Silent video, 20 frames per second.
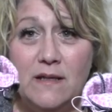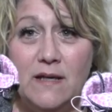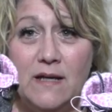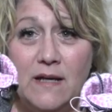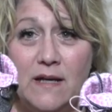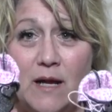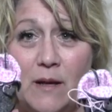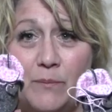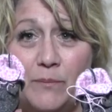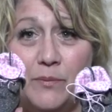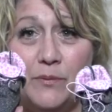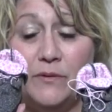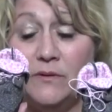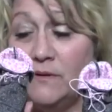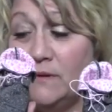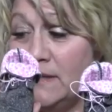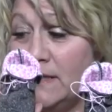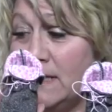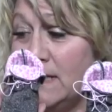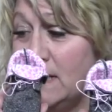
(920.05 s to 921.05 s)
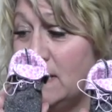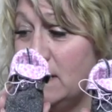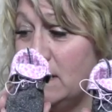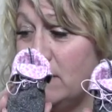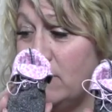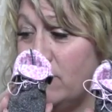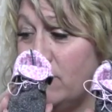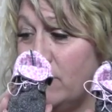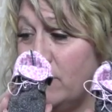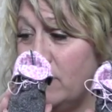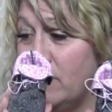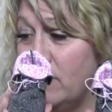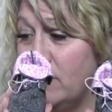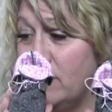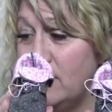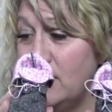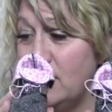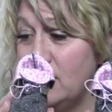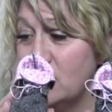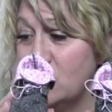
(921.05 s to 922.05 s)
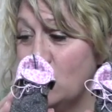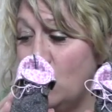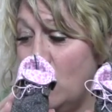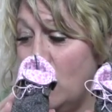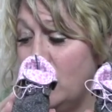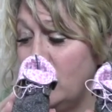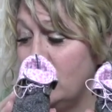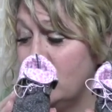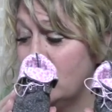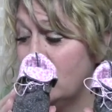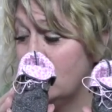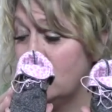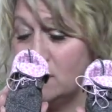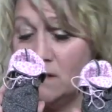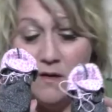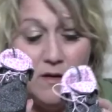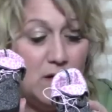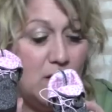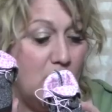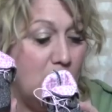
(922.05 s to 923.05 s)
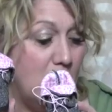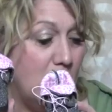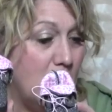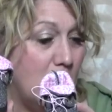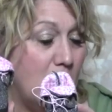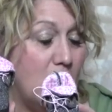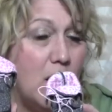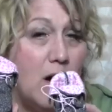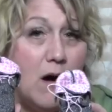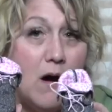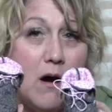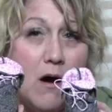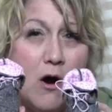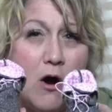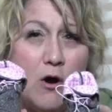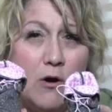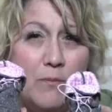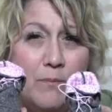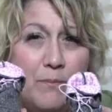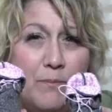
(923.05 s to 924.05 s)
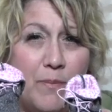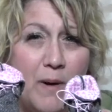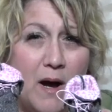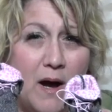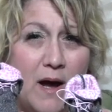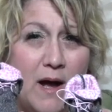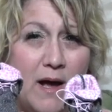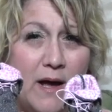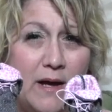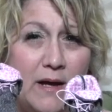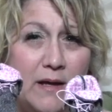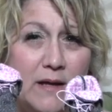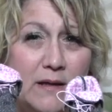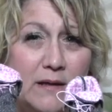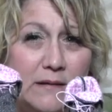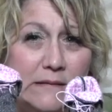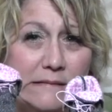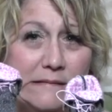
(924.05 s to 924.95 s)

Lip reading: and I believe these ones are by,